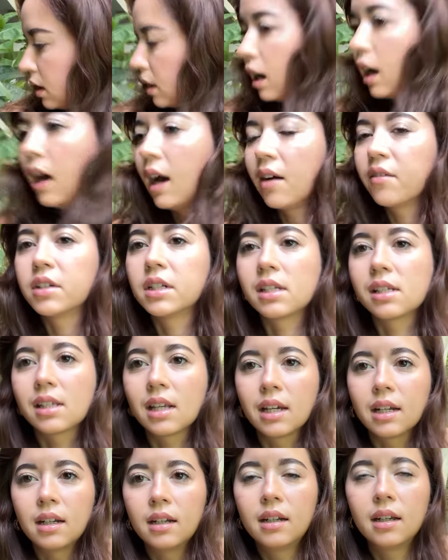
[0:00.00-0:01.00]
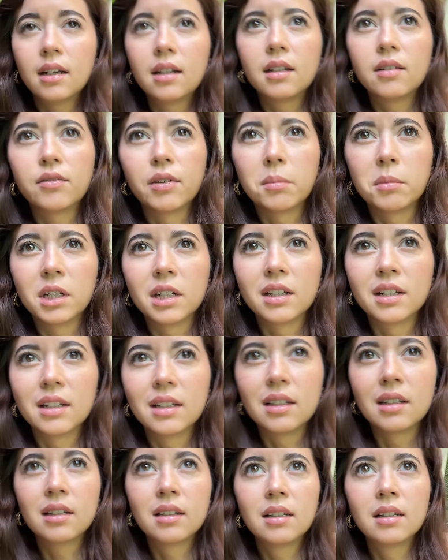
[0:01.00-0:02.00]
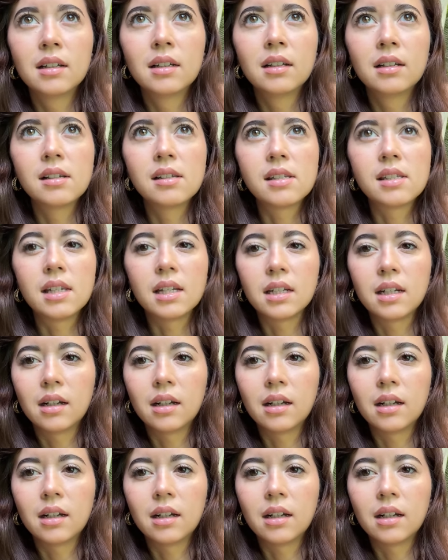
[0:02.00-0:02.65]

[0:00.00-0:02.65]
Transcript: I haven't decided yet if I'm gonna sit